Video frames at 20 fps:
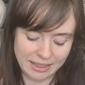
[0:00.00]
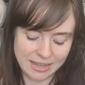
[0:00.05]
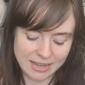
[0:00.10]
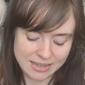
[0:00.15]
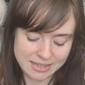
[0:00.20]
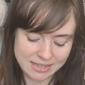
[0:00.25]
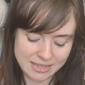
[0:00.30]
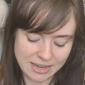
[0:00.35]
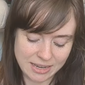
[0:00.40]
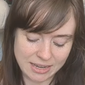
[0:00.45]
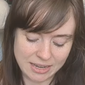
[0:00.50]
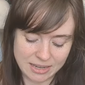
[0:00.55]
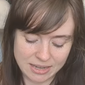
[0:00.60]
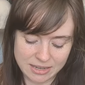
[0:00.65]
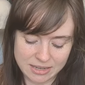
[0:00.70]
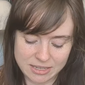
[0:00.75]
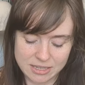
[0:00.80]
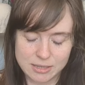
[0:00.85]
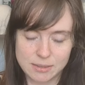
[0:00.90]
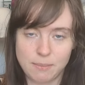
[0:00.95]
this
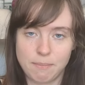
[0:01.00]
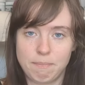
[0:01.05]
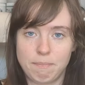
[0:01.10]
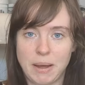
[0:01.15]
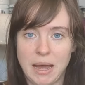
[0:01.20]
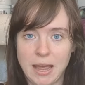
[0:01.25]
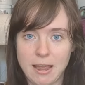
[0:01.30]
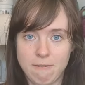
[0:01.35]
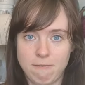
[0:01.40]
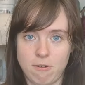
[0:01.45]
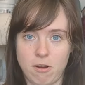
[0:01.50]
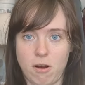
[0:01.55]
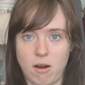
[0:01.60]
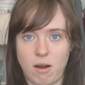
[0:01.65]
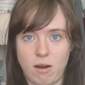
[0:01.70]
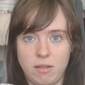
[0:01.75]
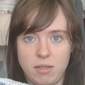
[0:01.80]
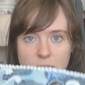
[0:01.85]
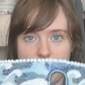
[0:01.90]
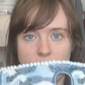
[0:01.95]
is by
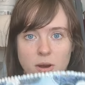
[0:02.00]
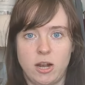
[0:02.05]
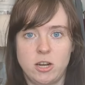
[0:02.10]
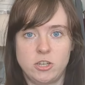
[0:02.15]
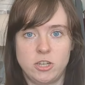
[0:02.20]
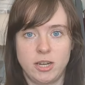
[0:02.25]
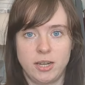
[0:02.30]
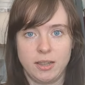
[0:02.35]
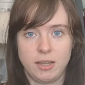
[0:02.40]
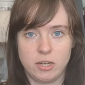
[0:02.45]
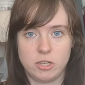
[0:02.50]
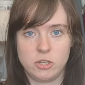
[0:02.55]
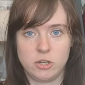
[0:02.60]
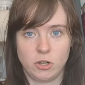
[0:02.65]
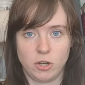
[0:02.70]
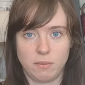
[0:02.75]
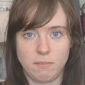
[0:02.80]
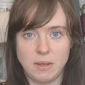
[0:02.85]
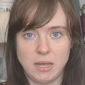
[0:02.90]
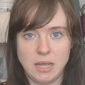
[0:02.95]
far the project that
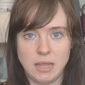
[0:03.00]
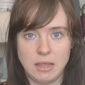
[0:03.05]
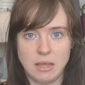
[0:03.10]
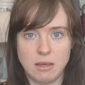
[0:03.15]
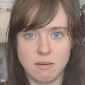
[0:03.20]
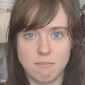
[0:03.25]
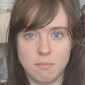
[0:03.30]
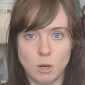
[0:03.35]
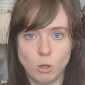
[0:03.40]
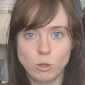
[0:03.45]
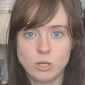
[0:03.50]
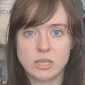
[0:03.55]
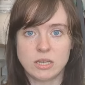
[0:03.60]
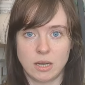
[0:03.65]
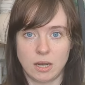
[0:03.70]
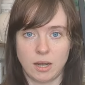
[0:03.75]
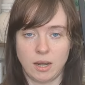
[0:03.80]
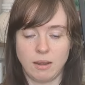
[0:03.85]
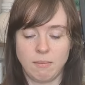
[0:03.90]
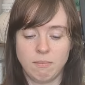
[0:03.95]
took me the most
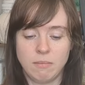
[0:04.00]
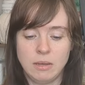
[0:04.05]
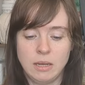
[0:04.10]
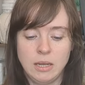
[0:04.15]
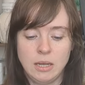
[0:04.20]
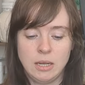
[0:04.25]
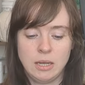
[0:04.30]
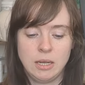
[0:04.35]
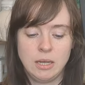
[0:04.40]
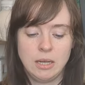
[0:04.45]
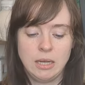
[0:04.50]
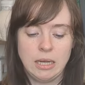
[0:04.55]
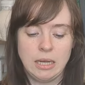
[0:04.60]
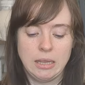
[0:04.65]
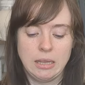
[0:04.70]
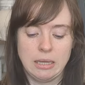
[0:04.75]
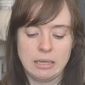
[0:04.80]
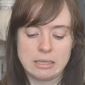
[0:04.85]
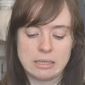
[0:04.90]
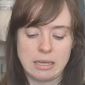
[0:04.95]
time
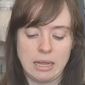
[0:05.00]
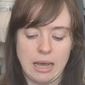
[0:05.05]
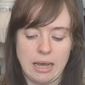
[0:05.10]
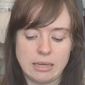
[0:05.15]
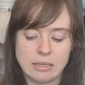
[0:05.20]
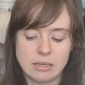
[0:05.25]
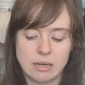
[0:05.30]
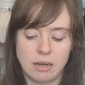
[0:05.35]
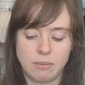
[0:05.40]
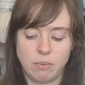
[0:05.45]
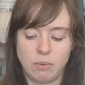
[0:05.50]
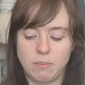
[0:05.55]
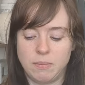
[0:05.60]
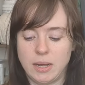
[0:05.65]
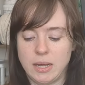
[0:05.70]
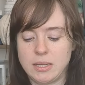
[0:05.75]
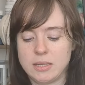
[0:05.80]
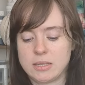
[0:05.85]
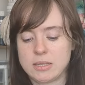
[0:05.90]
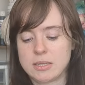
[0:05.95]
in this last couple
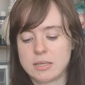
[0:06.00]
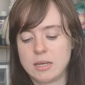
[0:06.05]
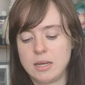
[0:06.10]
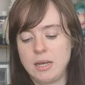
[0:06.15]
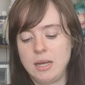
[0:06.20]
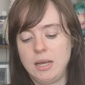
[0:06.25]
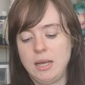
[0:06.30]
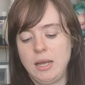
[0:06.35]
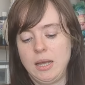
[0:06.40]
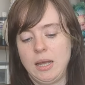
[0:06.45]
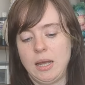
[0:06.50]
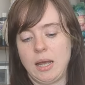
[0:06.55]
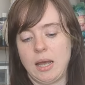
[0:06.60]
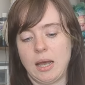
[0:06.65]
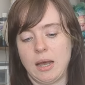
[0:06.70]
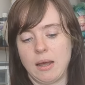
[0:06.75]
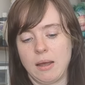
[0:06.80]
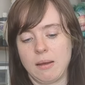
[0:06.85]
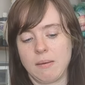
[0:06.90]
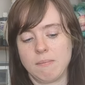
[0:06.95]
months.
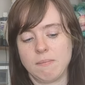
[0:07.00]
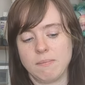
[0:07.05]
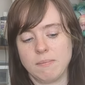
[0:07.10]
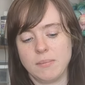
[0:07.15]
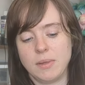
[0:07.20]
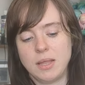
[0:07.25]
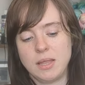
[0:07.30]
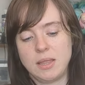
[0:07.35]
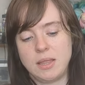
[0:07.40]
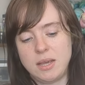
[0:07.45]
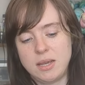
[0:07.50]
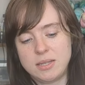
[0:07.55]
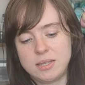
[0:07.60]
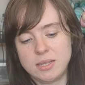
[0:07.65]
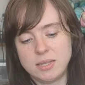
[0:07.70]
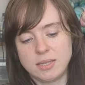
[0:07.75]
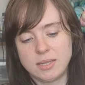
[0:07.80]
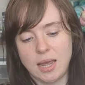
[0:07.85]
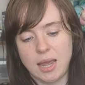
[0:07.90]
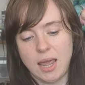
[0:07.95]

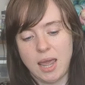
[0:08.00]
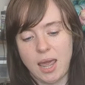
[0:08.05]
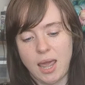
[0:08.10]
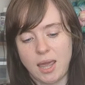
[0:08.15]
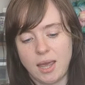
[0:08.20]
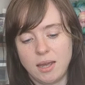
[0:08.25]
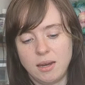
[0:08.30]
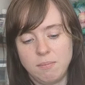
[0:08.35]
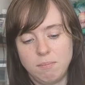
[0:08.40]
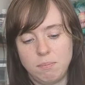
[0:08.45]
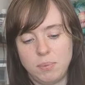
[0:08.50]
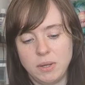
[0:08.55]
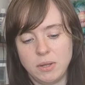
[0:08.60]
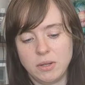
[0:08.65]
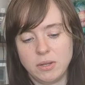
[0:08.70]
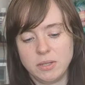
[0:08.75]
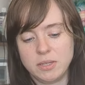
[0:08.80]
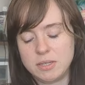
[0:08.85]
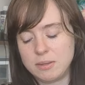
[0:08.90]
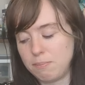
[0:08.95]
This is a
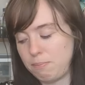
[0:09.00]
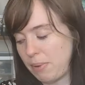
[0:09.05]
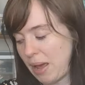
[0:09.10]
hand-built